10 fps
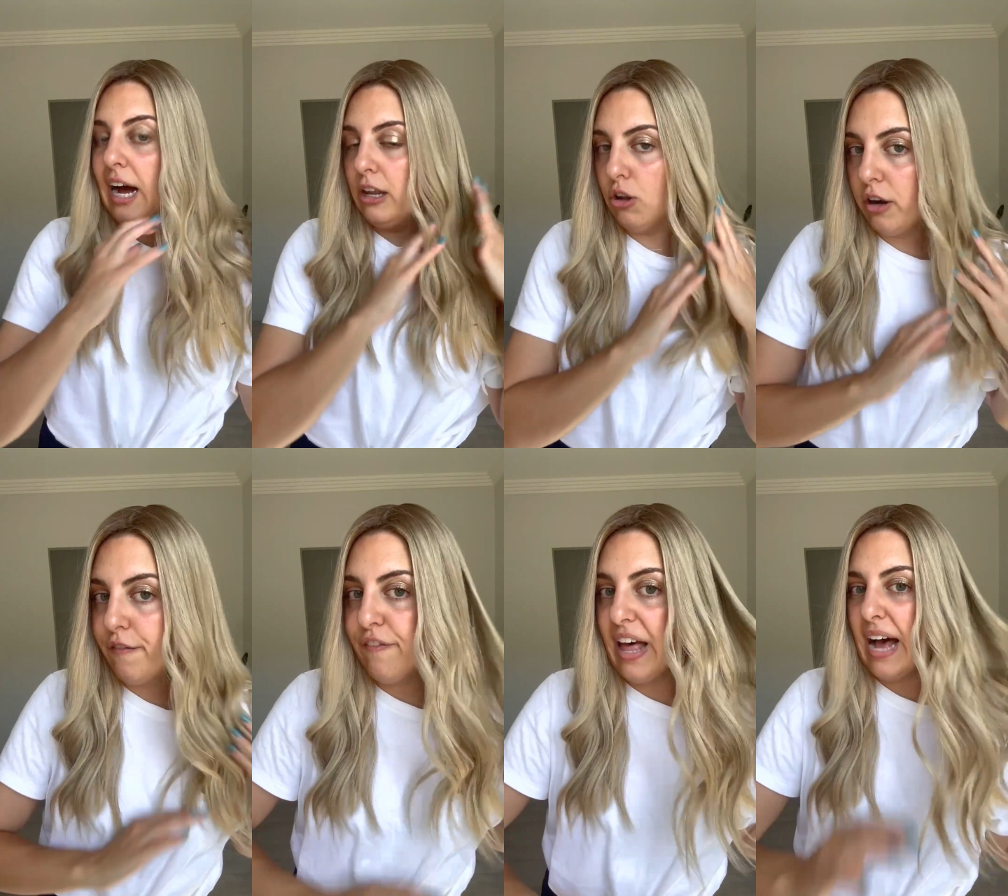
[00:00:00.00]
a lot
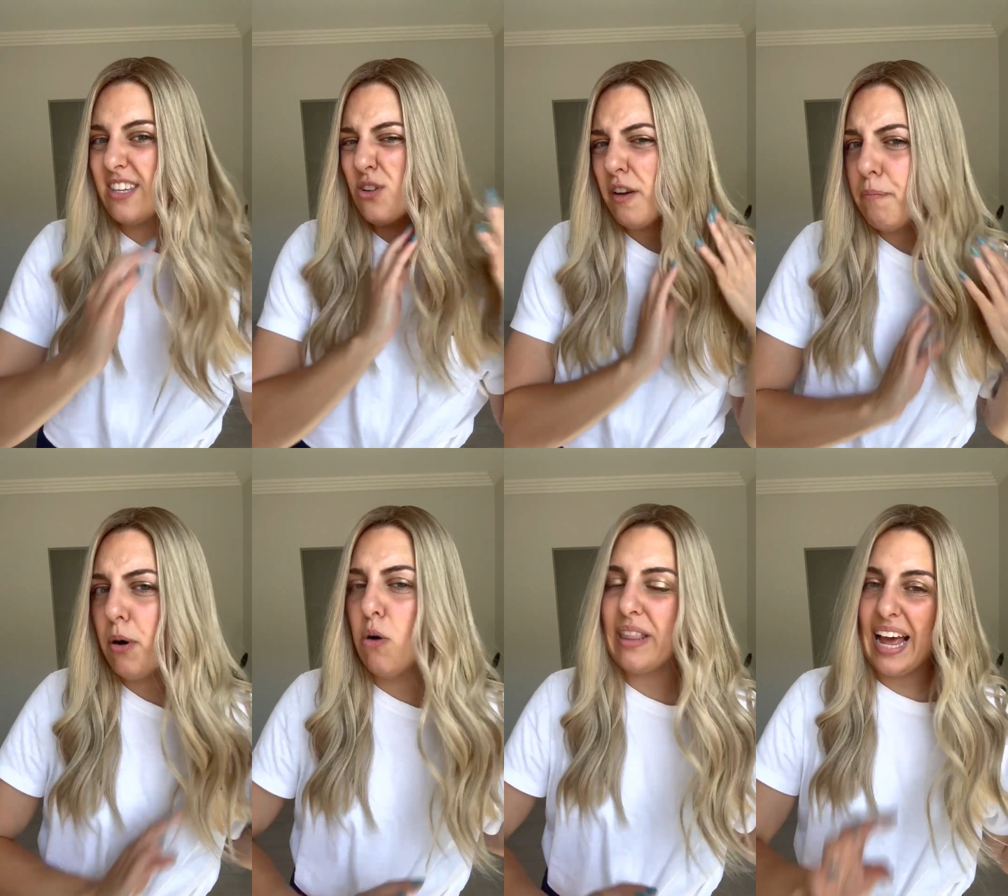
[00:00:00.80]
of that sort of
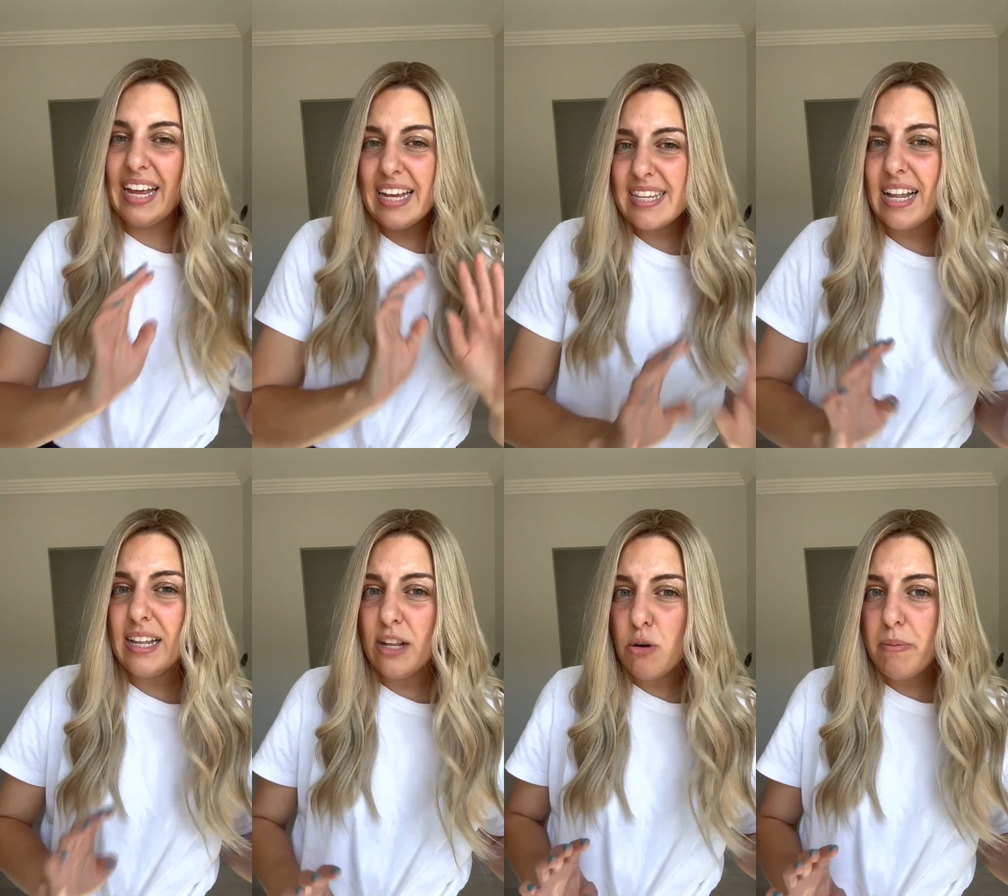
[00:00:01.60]
bulk that is a
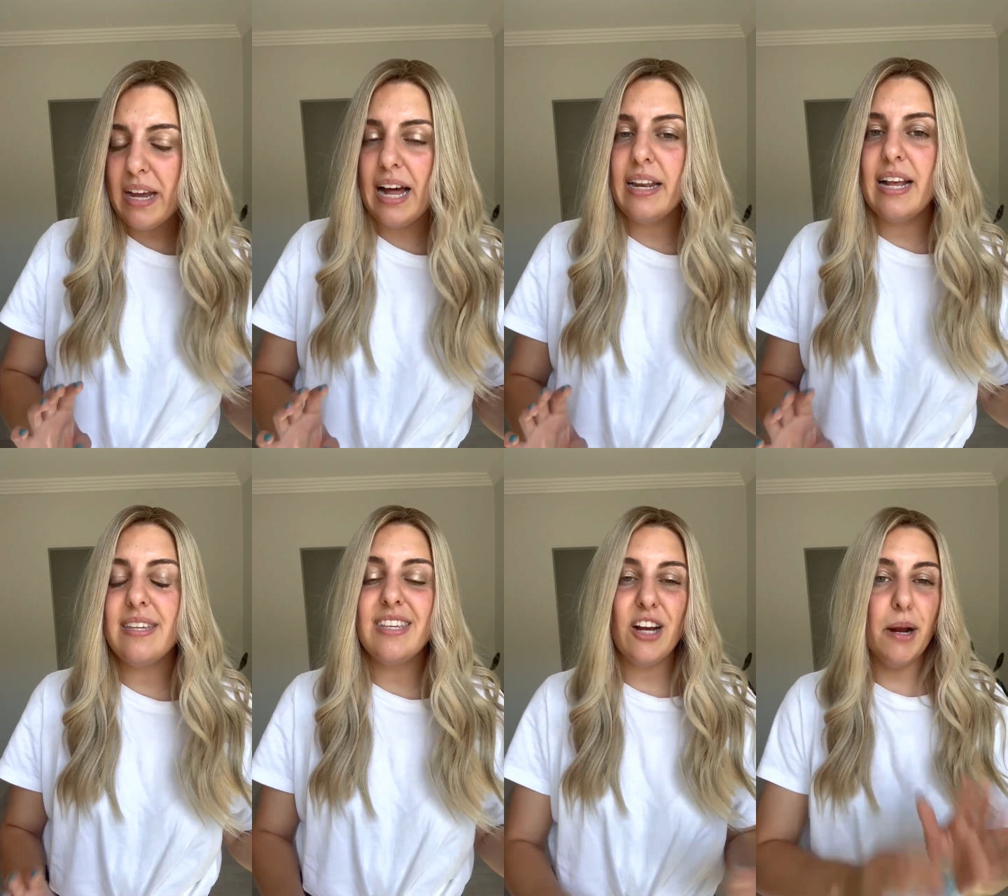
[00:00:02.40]
little bit
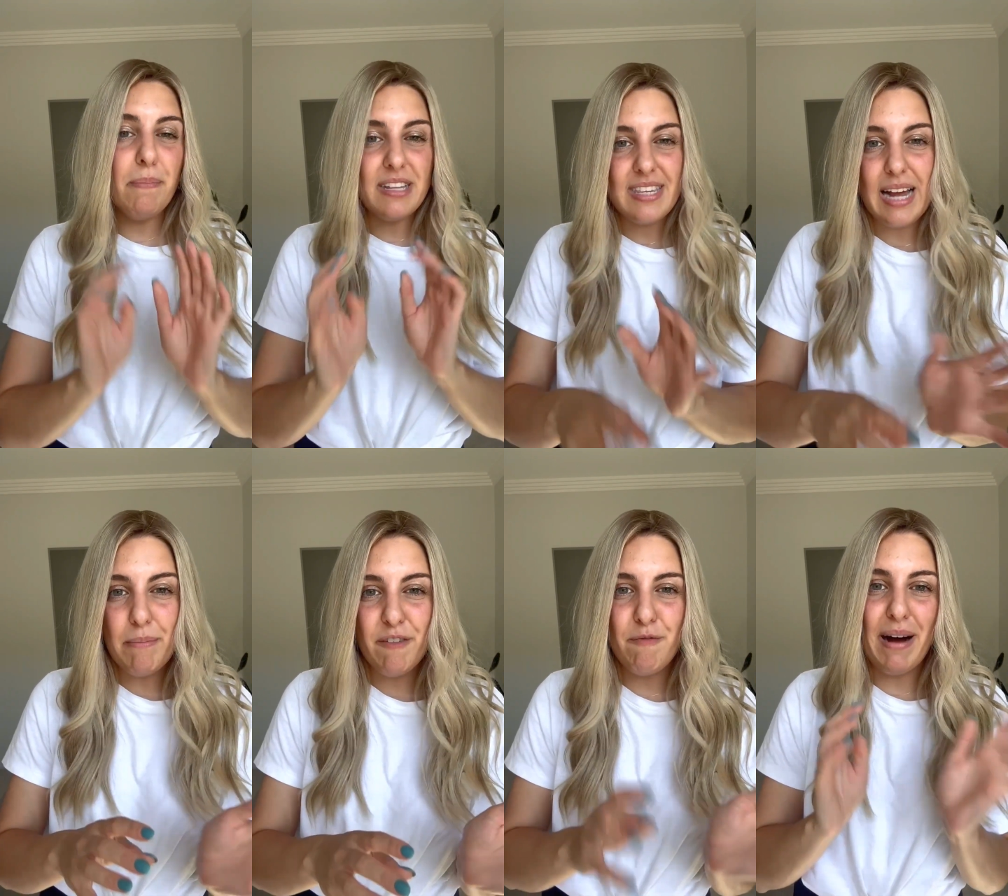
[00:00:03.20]
unnecessary, but
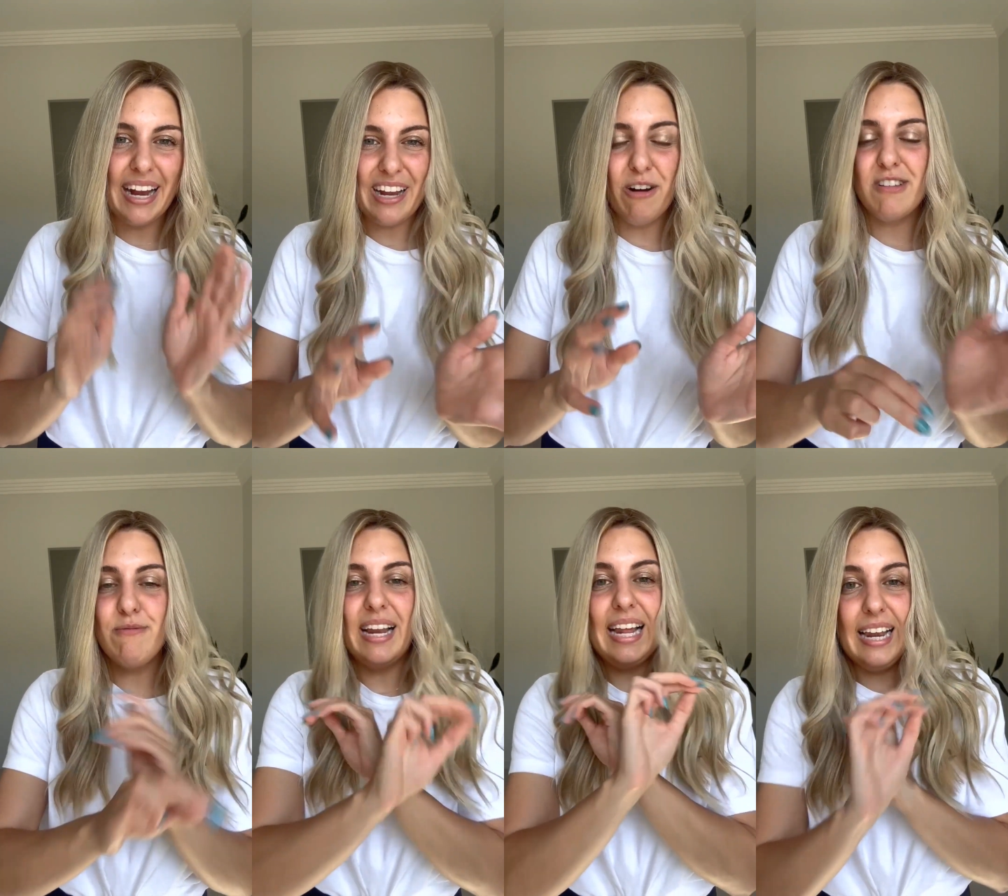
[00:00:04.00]
some of my girls
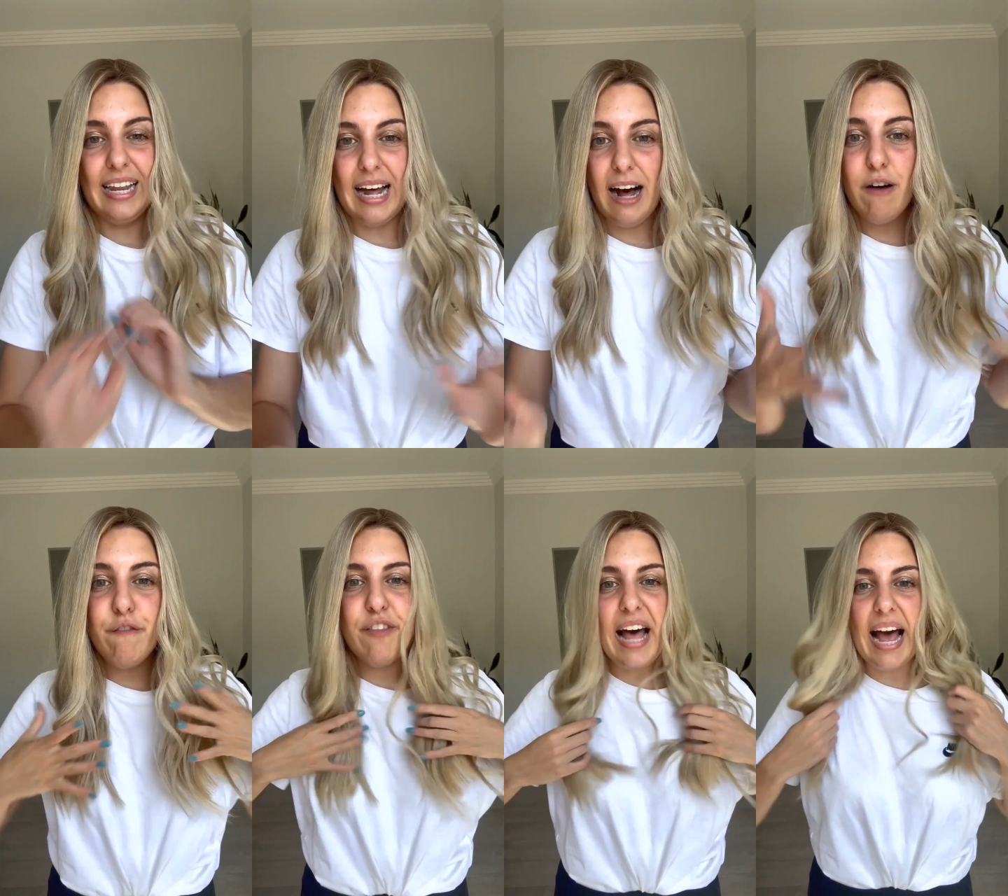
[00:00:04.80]
really
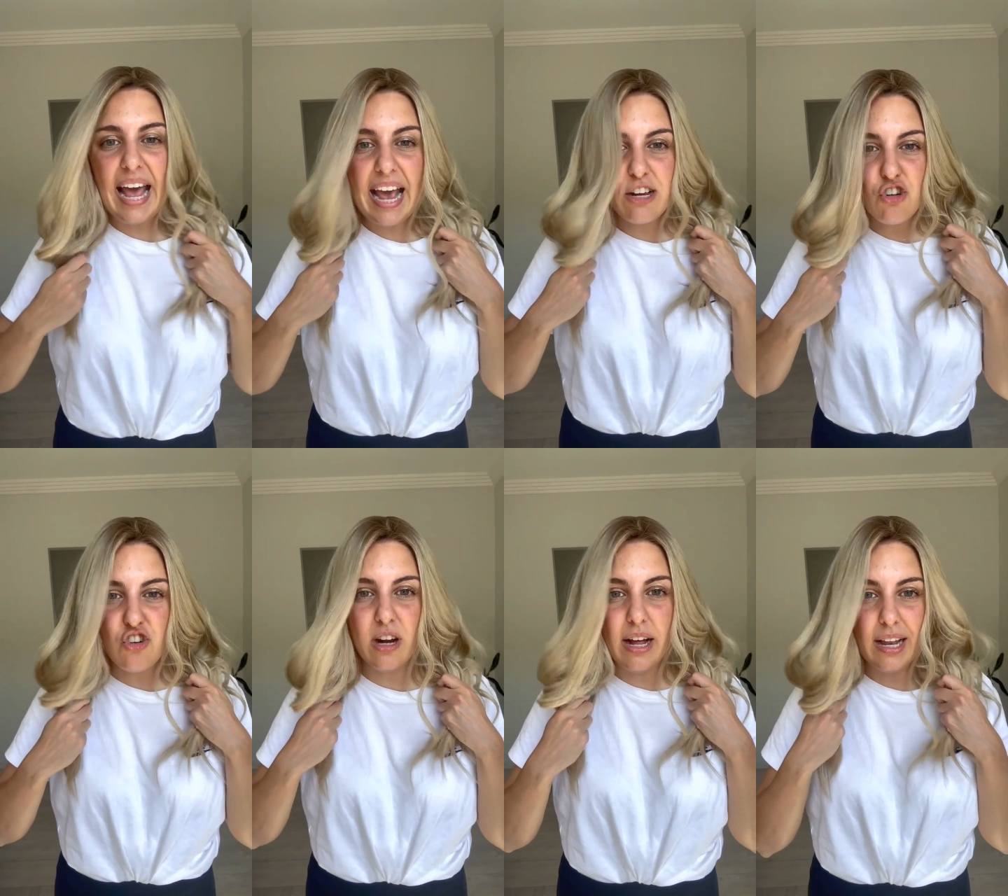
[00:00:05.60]
love that
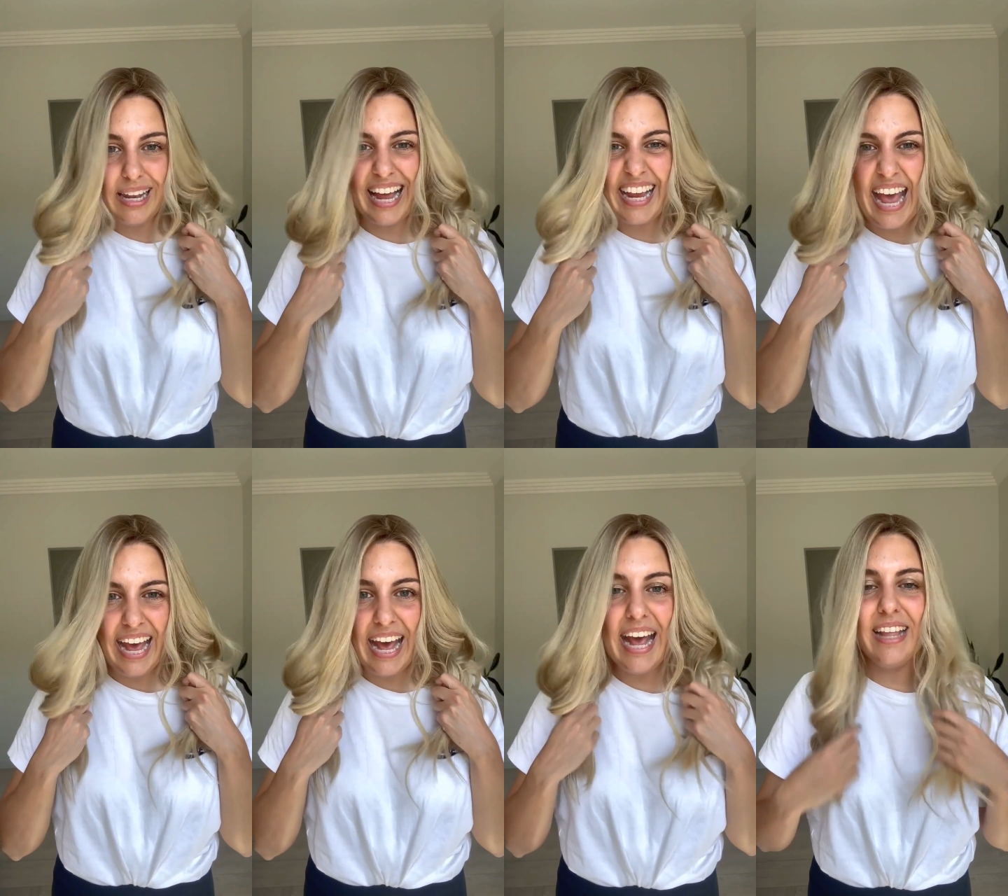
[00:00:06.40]
extra like
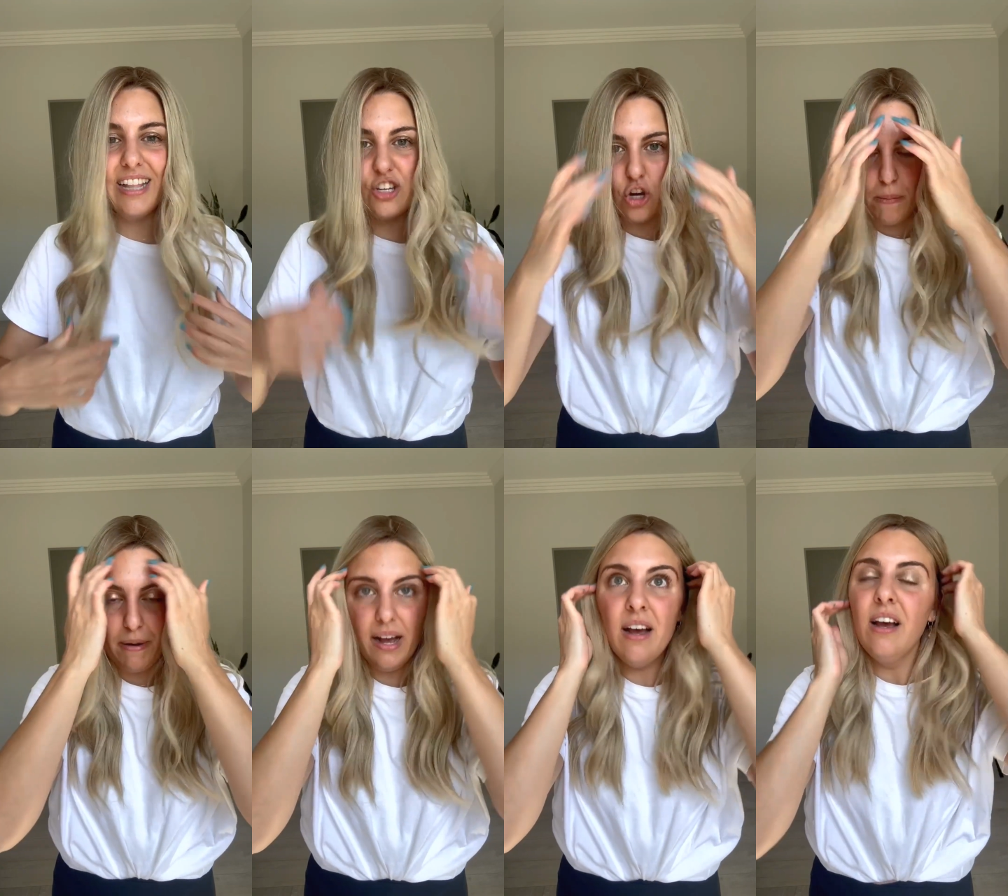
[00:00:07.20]
hair in the
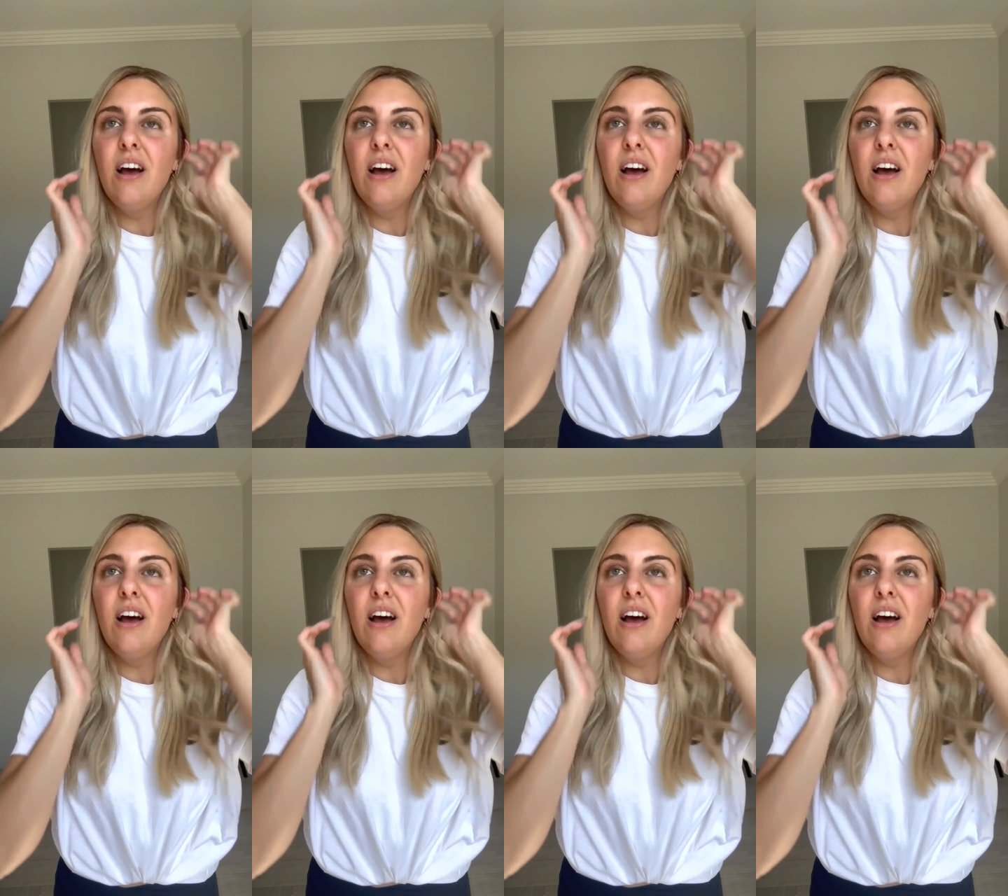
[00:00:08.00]
topper.